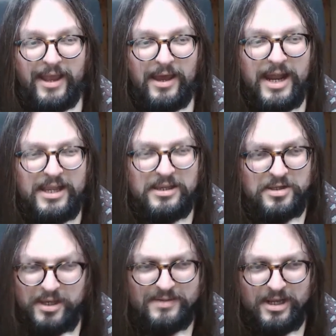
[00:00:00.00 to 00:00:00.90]
an adult,
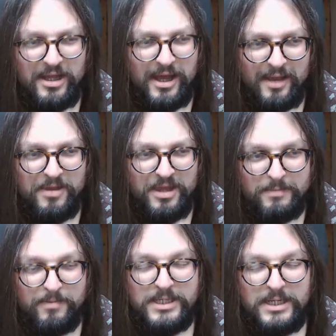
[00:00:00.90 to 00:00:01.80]
not someone in a
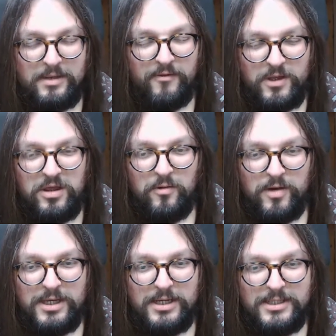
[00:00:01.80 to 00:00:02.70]
position of
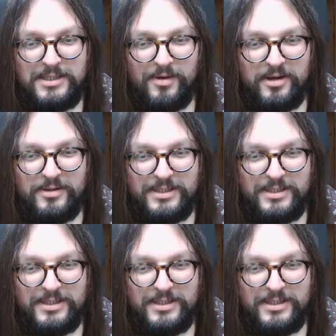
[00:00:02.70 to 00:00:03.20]
authority, just someone who's